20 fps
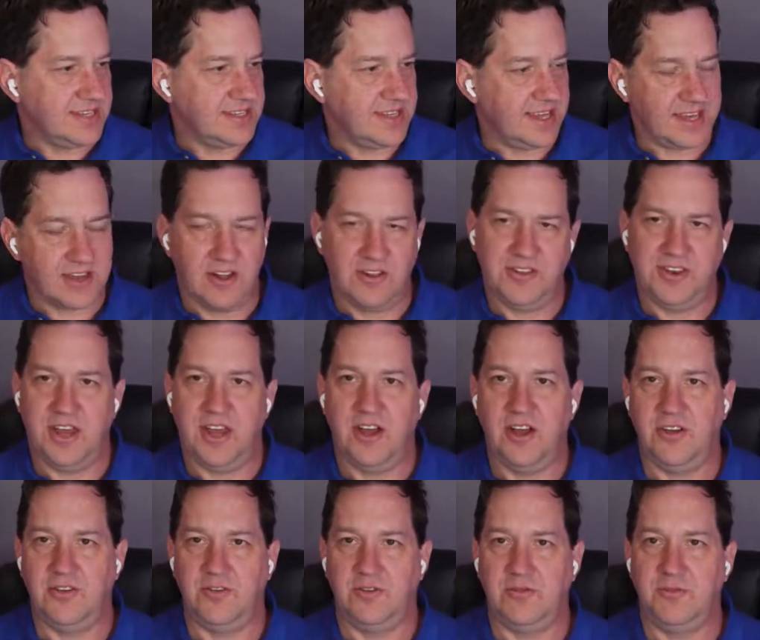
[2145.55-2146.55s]
They call it a
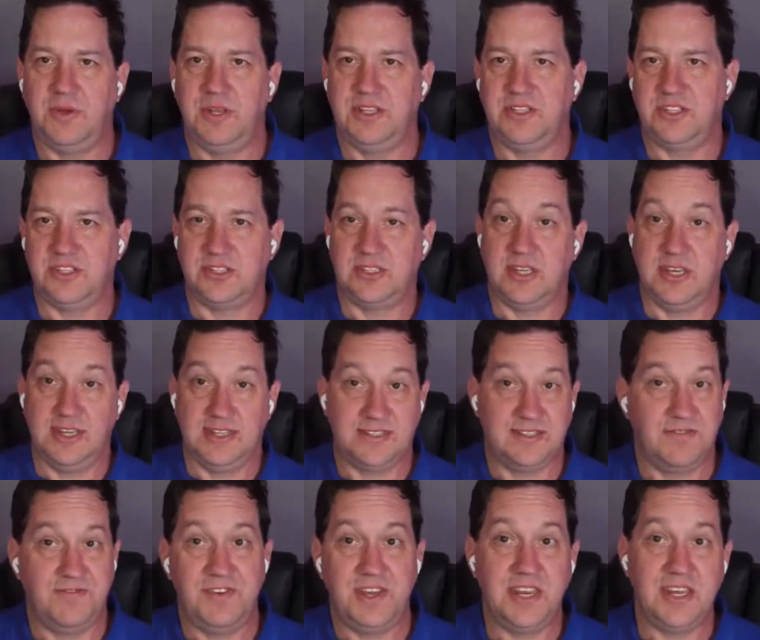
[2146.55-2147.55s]
huddle, but it's
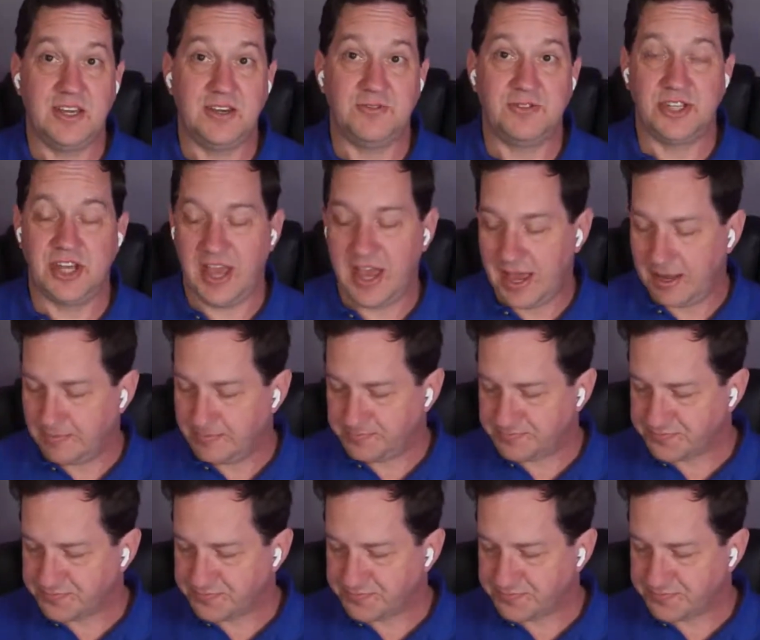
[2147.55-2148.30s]
a video chat.